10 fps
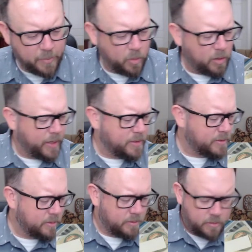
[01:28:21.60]

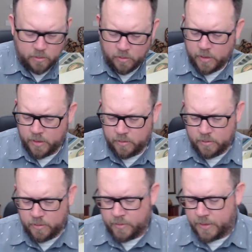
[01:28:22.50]
Borderlands on
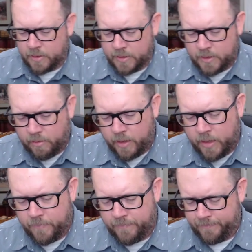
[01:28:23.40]
that's listening right now?